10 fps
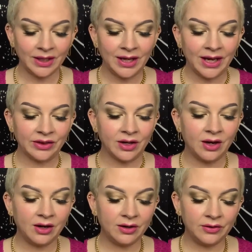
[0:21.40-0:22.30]
At the
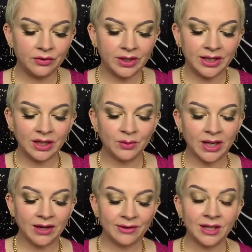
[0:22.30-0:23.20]
heart of your reading, we
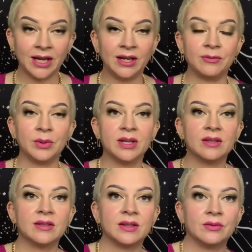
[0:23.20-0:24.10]
have the Knight of
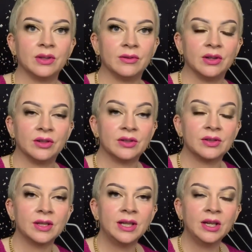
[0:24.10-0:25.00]
Presence in
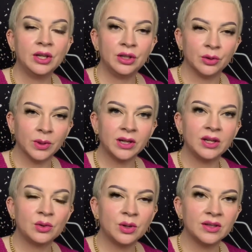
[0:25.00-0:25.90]
reverse. You're working
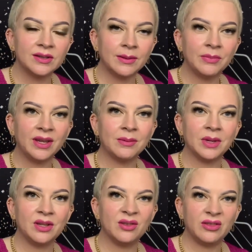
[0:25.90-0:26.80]
towards something,
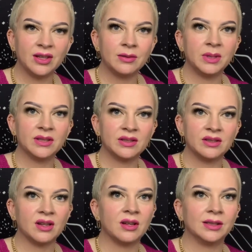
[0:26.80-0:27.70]
but you feel a bit
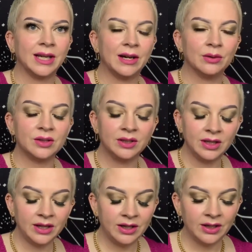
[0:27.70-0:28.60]
stalled out.
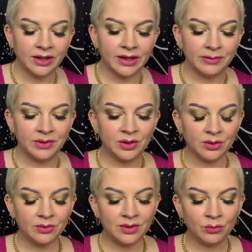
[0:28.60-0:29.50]
You
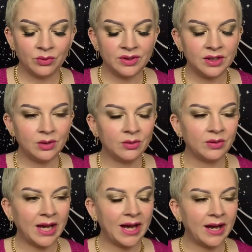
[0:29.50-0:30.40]
don't
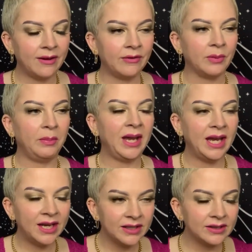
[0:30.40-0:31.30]
have the
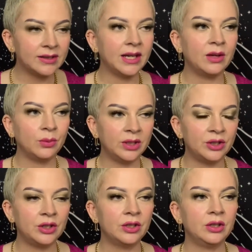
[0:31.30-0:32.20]
pace at
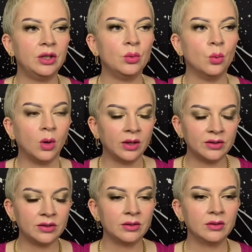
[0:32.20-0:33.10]
which you
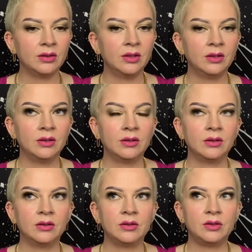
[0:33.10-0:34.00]
want
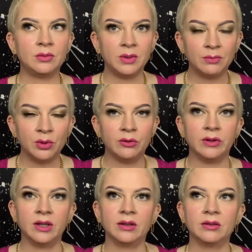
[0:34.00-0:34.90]
to be
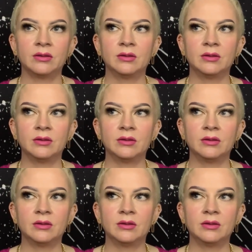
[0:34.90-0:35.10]
moving.